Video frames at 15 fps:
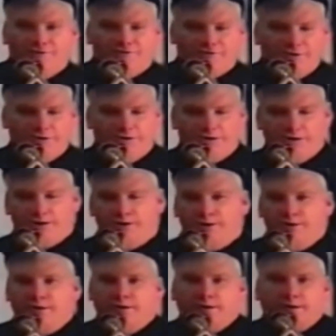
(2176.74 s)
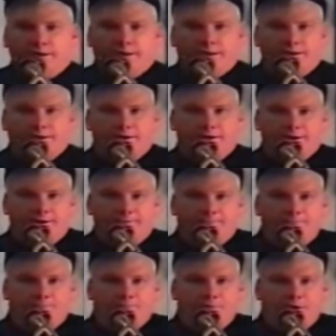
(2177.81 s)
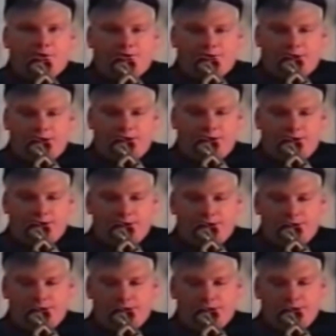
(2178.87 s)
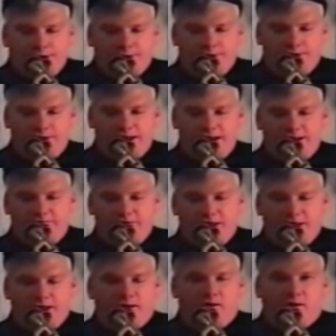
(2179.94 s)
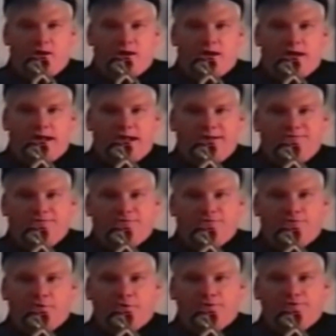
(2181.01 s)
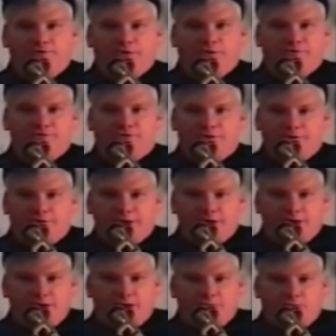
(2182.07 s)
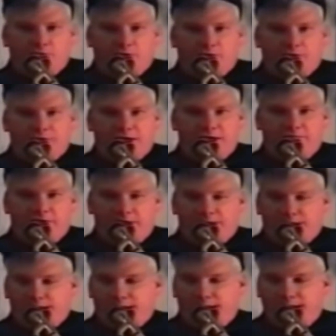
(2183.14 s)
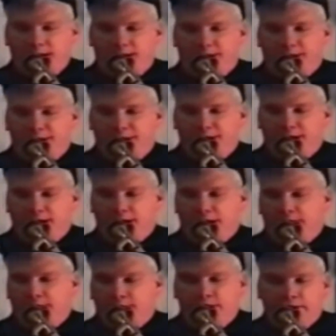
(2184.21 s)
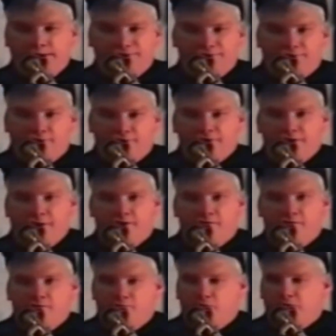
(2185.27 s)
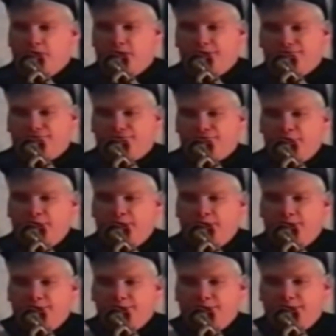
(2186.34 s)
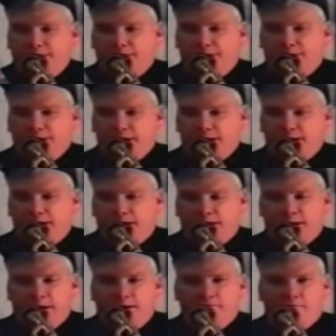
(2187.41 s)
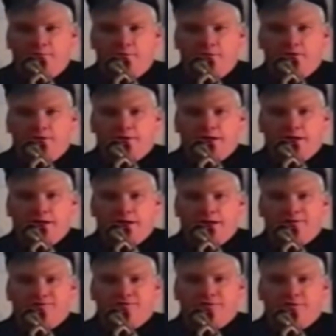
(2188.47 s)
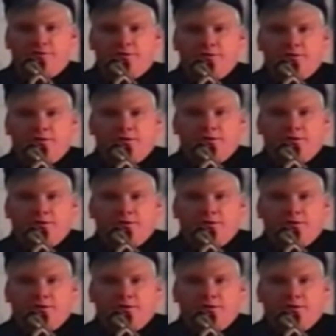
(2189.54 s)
friends in, in uh, in uh, uh, the Navy archives as well as he was in the uh, Royal Navy in England. And I, as a 14-year-old boy, I says, "Gee, Dad, can I have? can I ask